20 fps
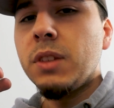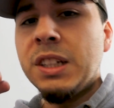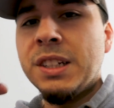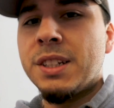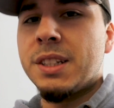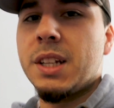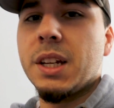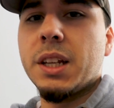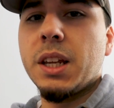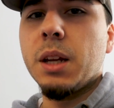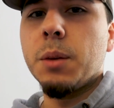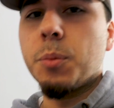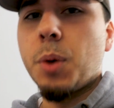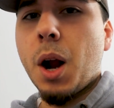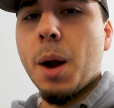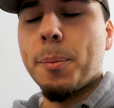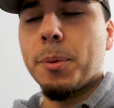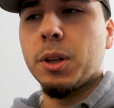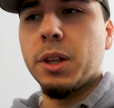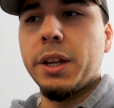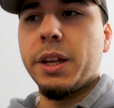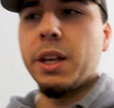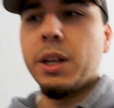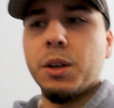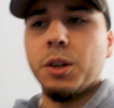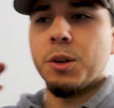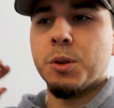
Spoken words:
sticking properly.